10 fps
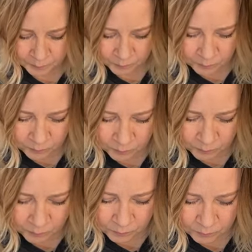
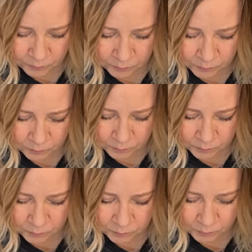
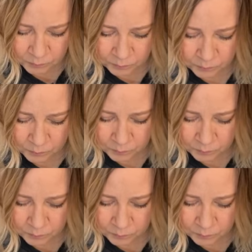(no one is talking)